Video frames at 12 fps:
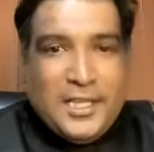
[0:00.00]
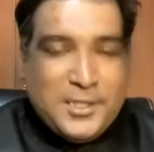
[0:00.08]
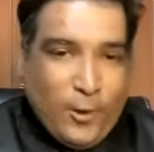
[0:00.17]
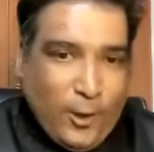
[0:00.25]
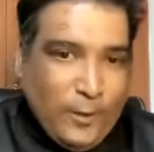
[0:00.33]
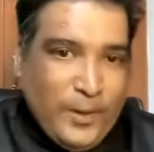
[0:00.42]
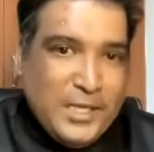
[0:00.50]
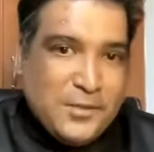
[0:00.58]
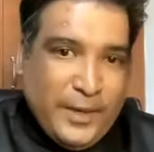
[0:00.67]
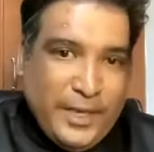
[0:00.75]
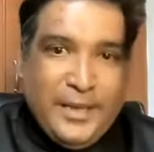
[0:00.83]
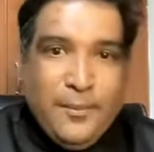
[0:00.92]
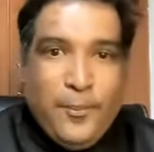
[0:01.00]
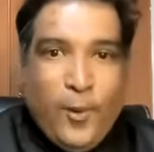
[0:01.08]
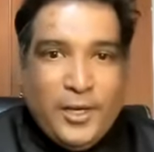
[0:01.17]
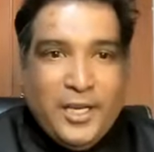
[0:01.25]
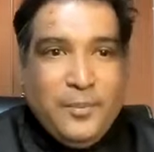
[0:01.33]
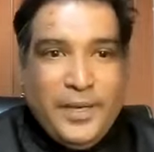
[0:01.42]
that's always very
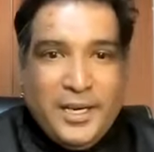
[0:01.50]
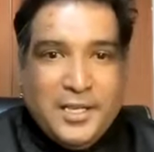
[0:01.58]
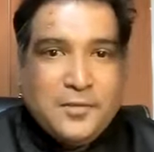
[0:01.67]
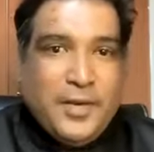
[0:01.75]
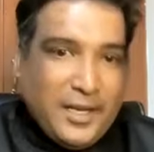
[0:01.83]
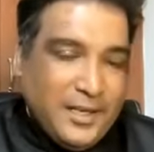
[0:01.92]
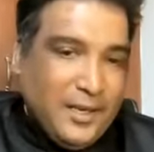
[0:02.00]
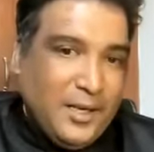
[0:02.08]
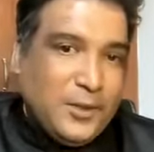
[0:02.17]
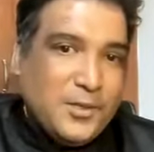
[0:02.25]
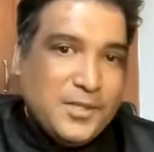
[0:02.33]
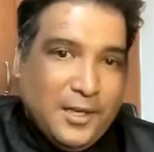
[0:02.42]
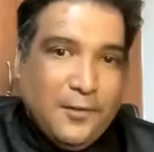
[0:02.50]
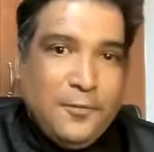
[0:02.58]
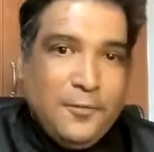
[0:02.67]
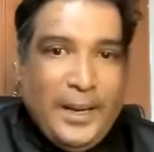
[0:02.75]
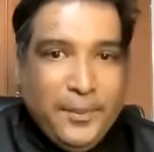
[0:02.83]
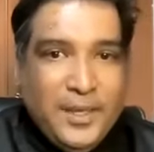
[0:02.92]
important because we are here to serve
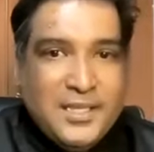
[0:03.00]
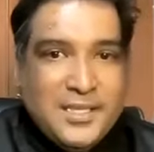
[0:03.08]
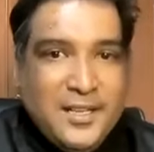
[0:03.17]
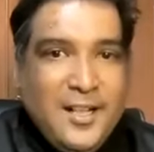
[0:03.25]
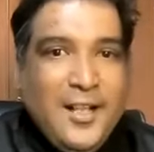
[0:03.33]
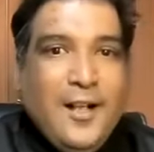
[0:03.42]
members.